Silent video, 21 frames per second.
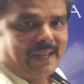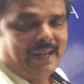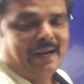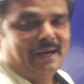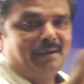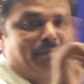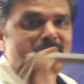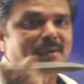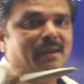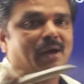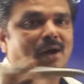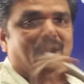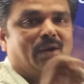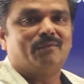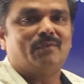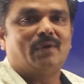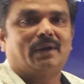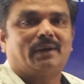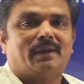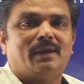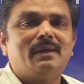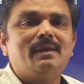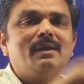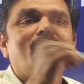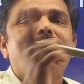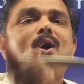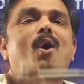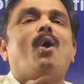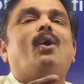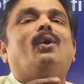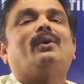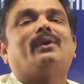A and B are
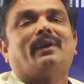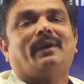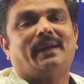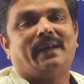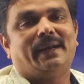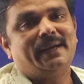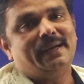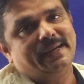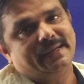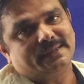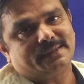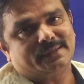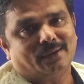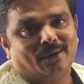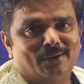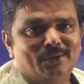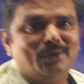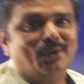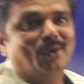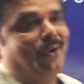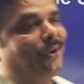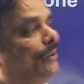working alternate days, on